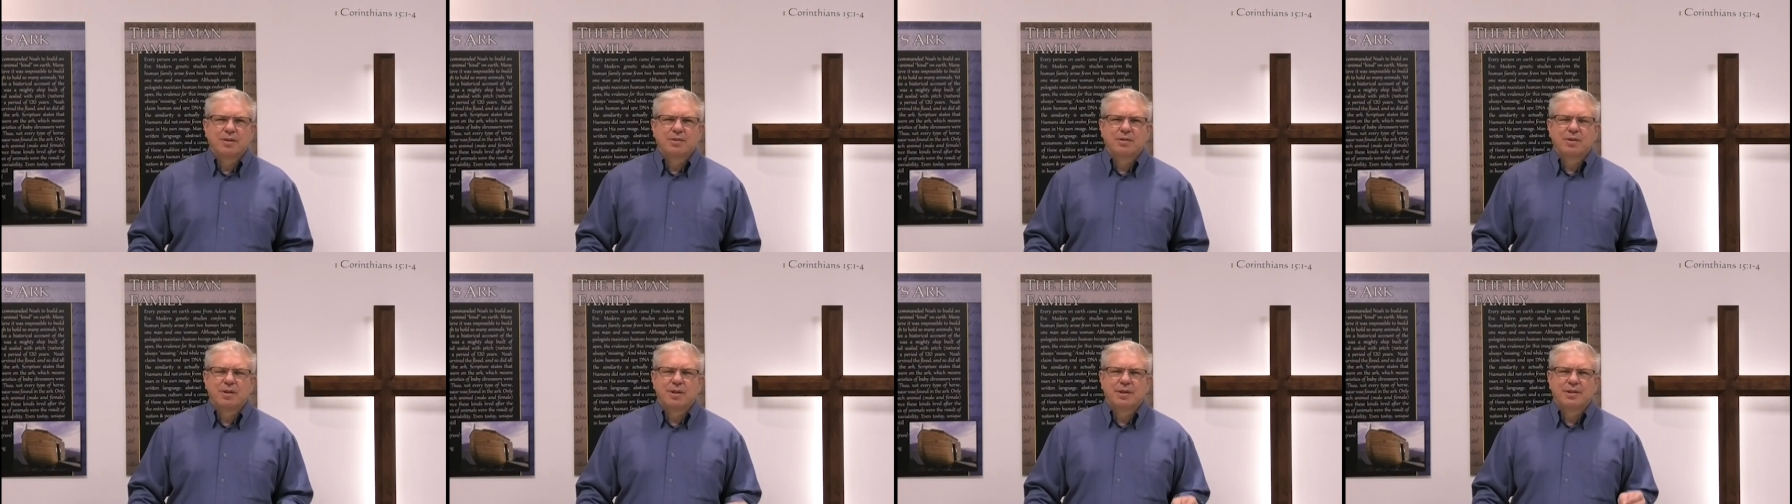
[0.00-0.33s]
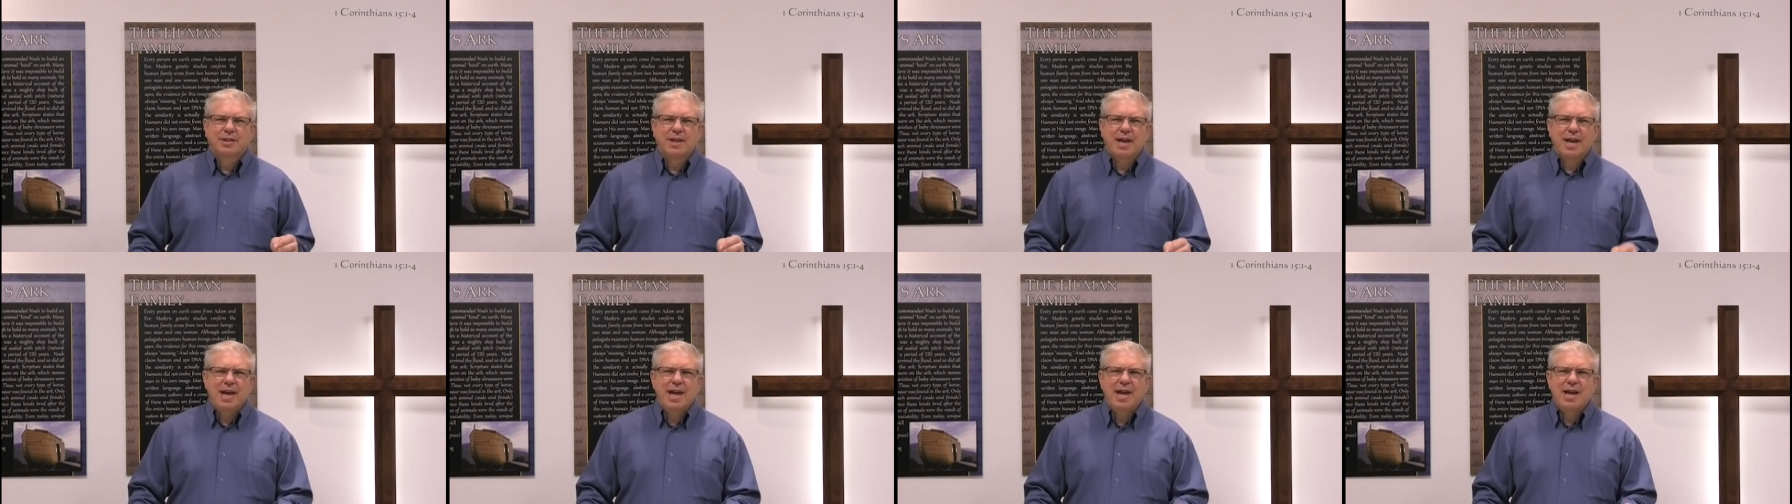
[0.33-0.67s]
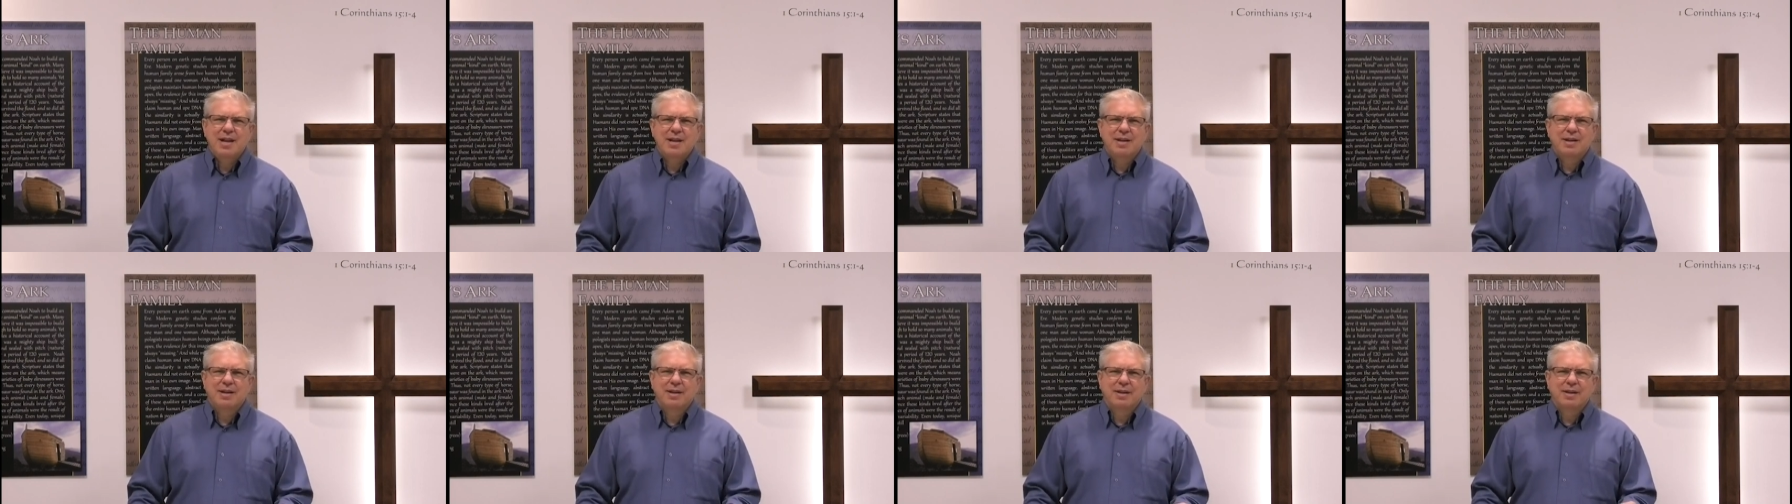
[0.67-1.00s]
So this
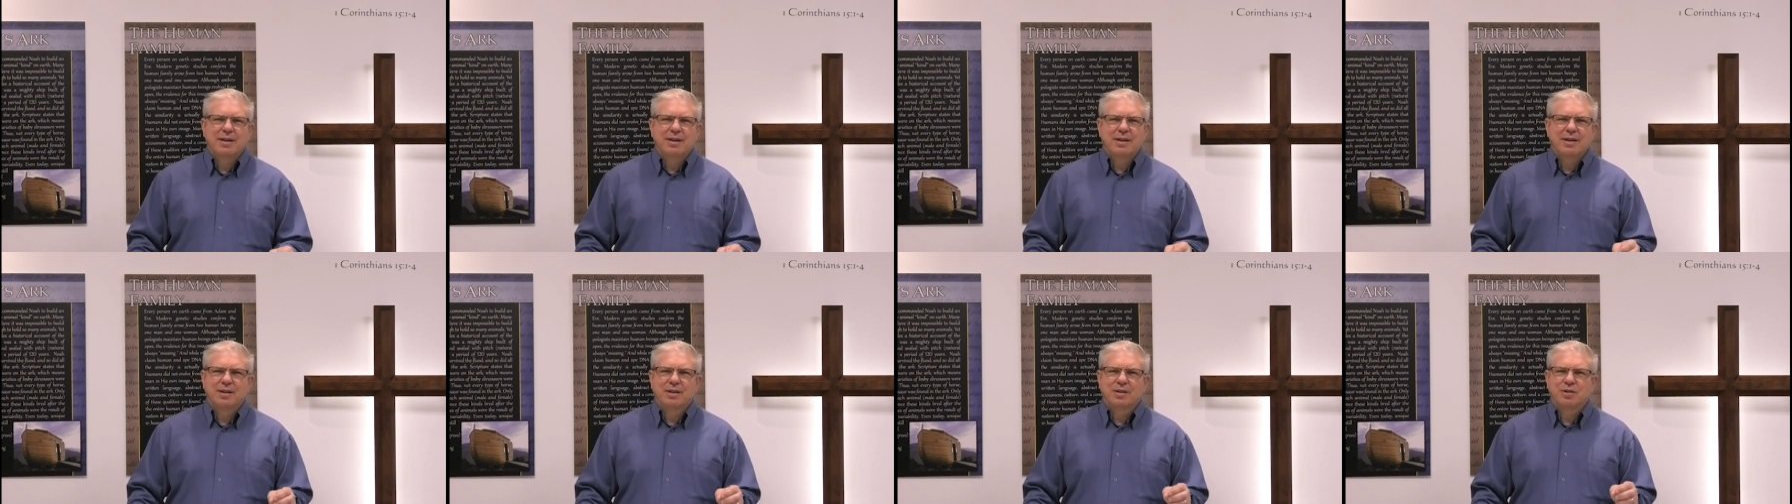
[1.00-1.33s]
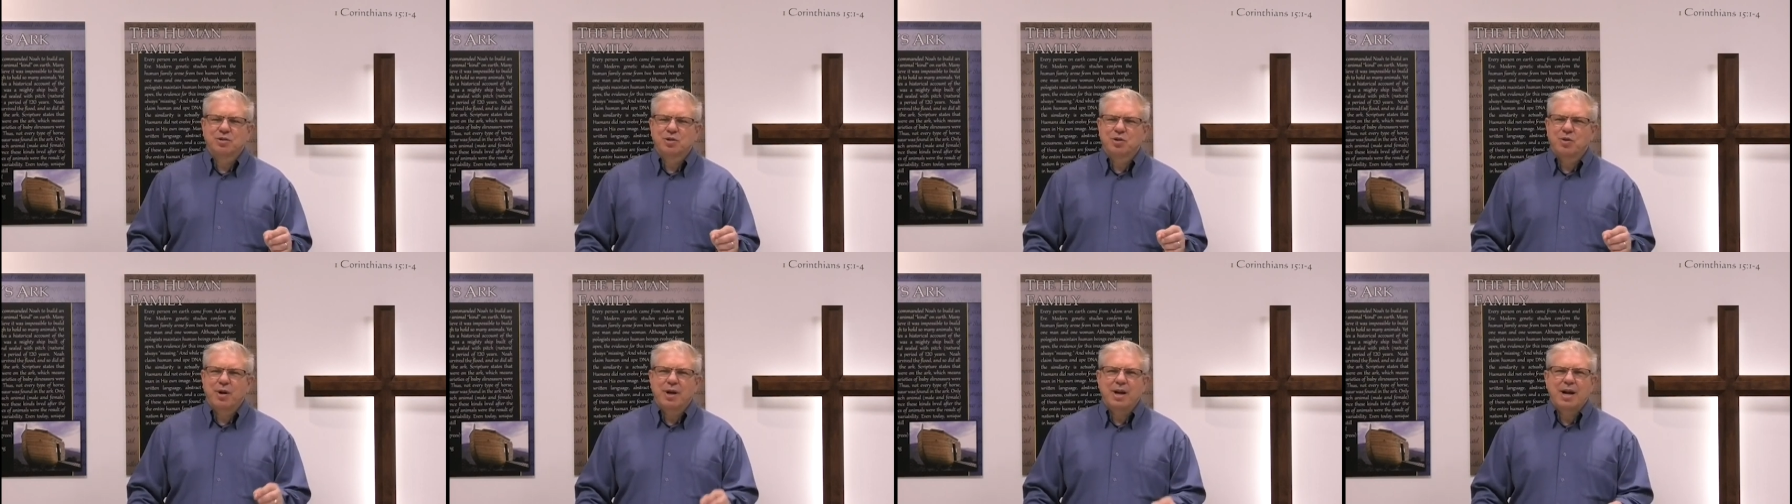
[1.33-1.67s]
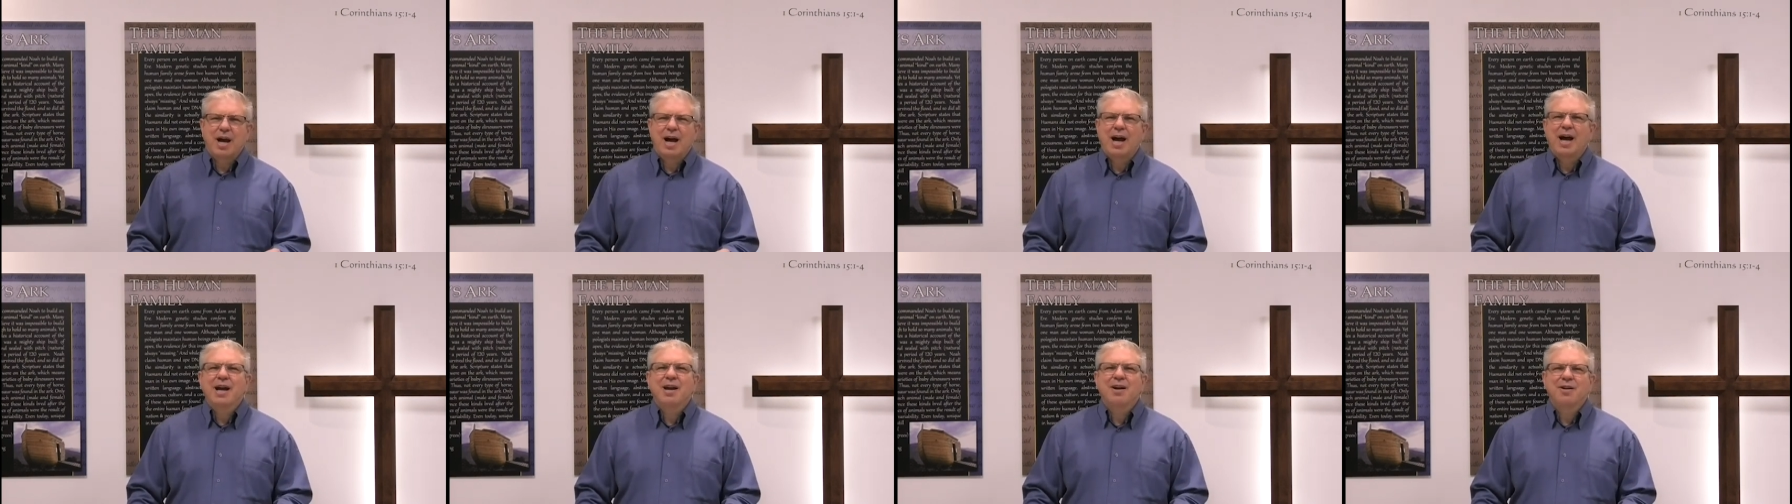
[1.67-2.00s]
end, there's
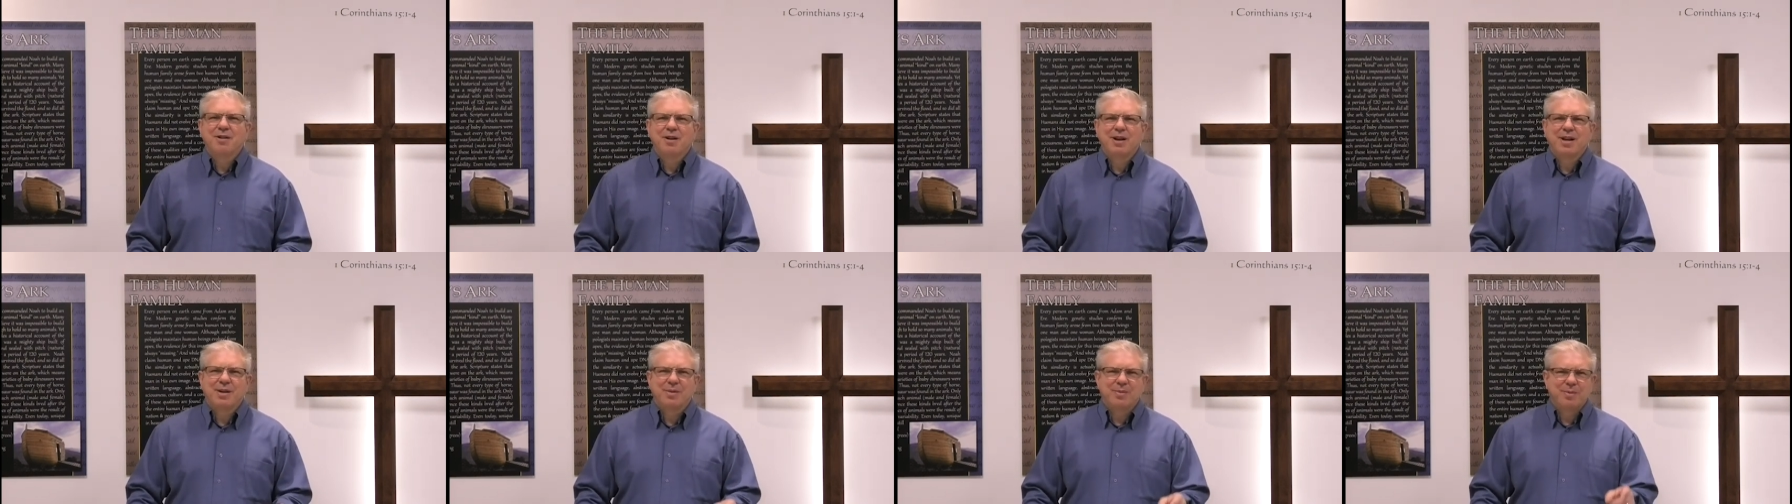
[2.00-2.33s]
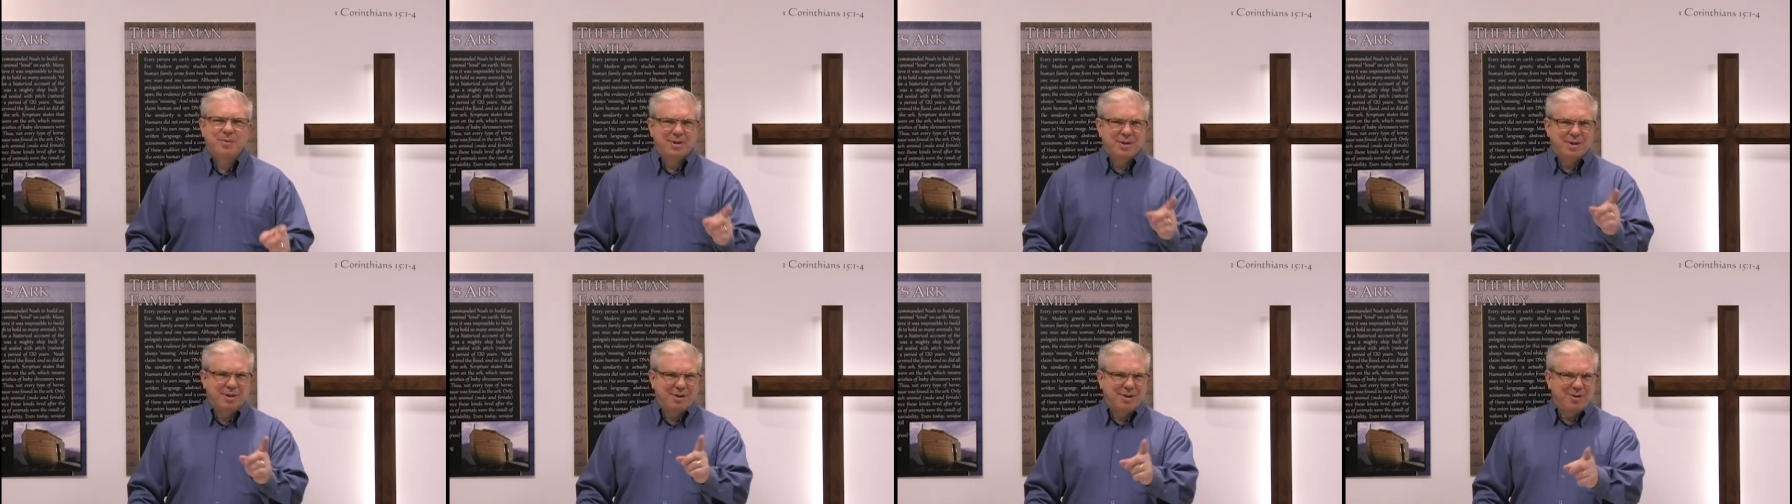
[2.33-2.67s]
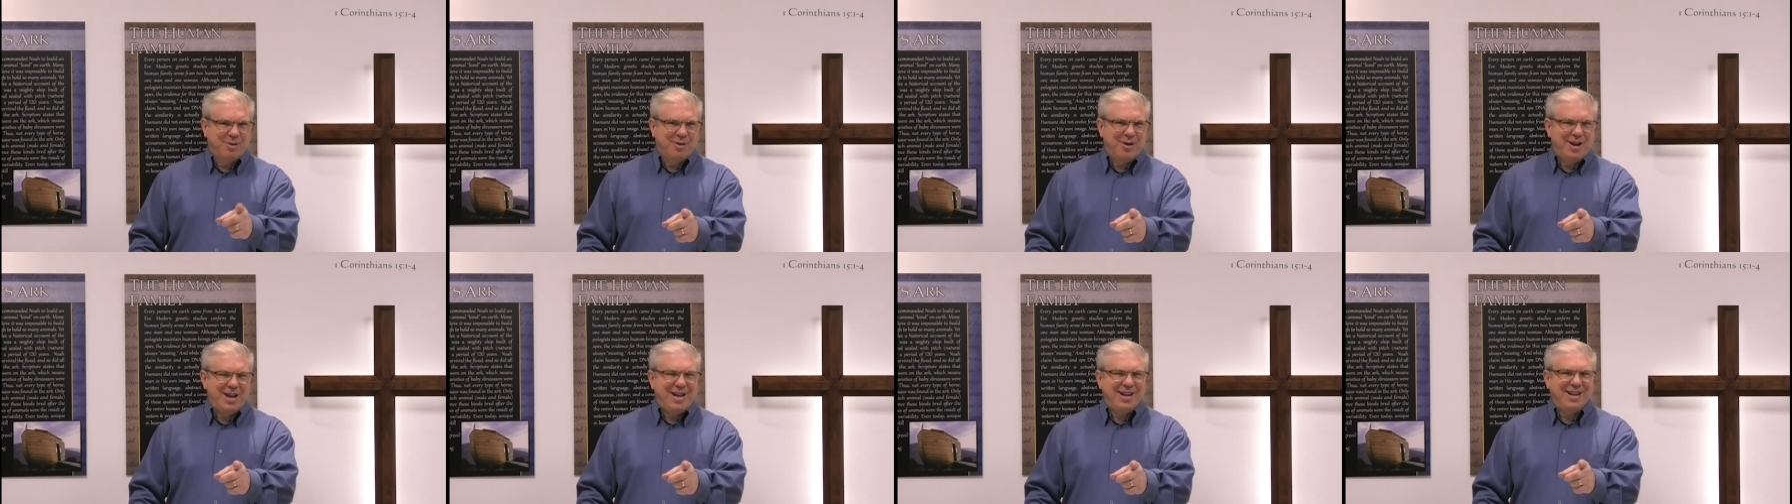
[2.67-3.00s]
great irony, what
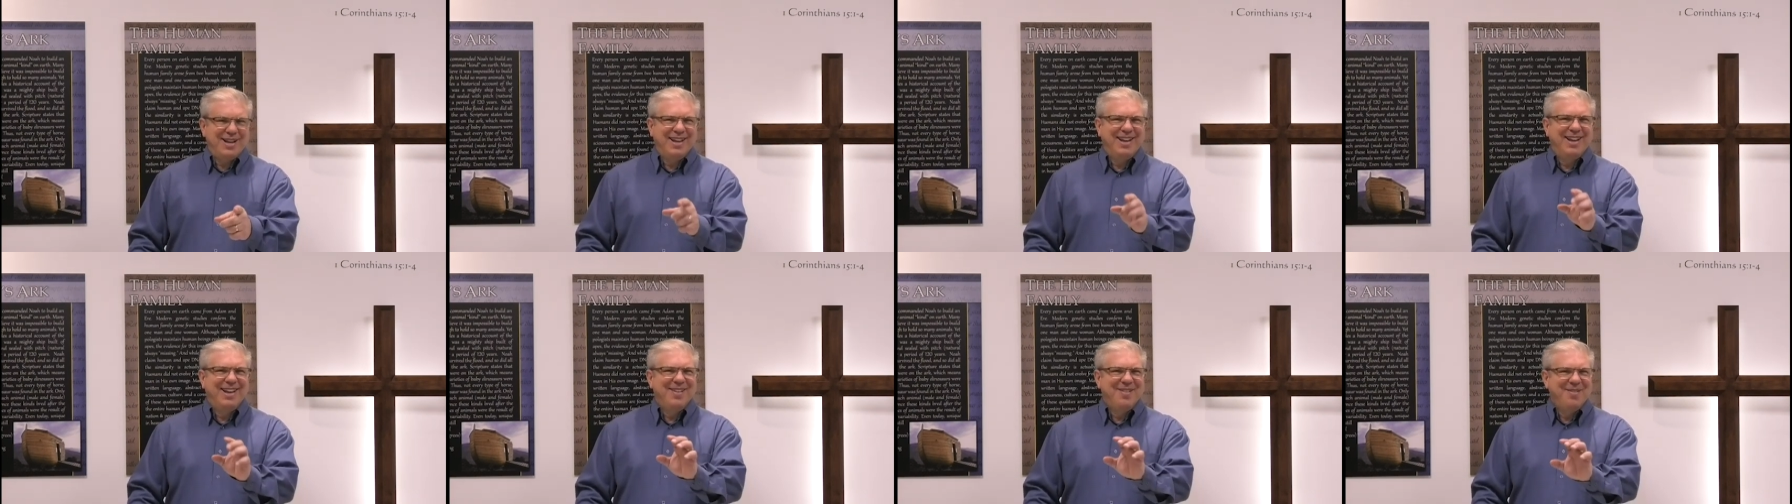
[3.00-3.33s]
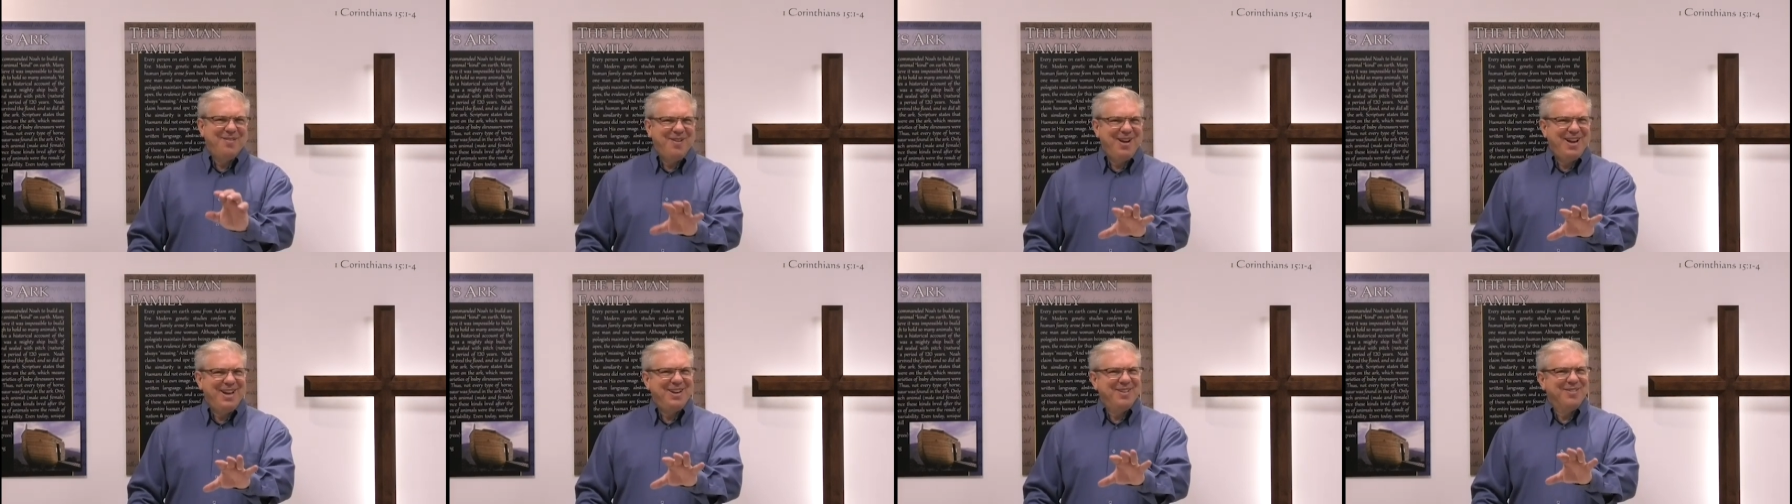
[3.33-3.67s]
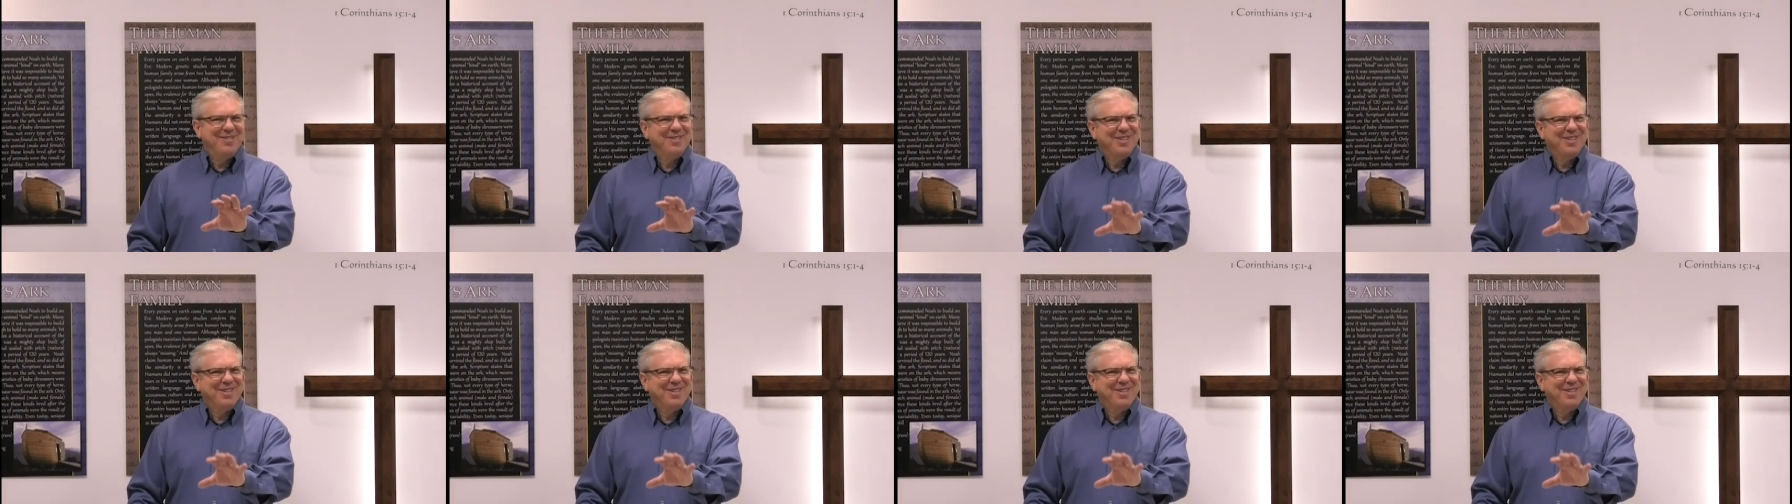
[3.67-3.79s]
a great way to